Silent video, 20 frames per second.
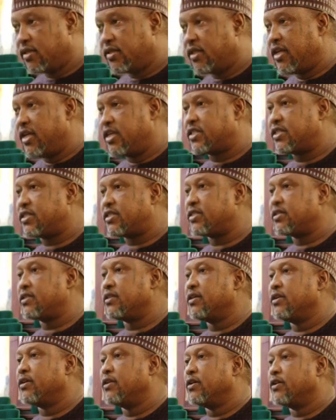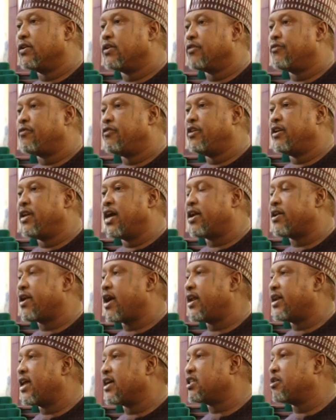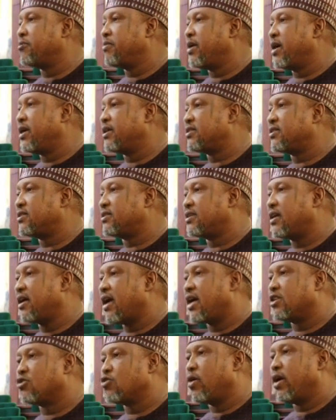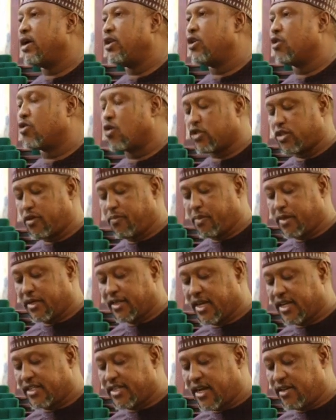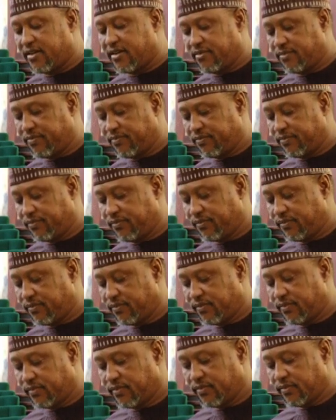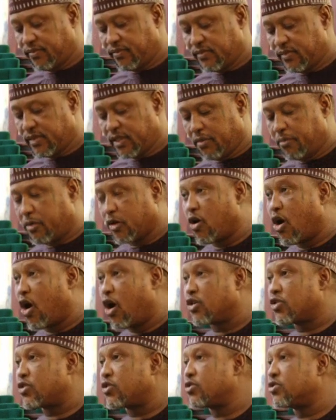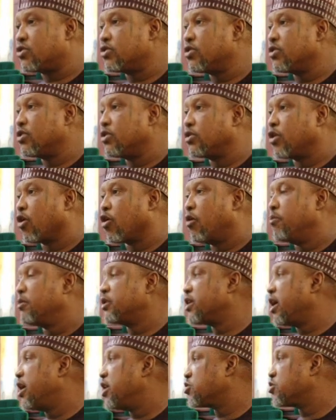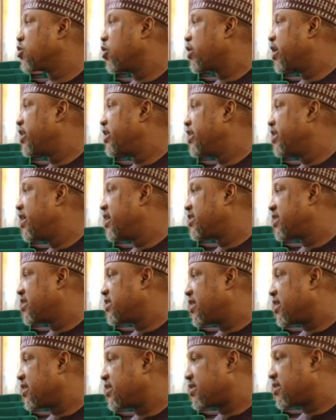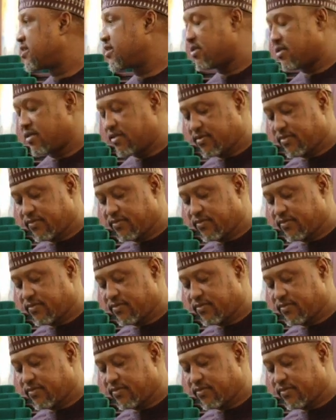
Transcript: This repeal and enactment has no any cost implication because the Commission is already in existence.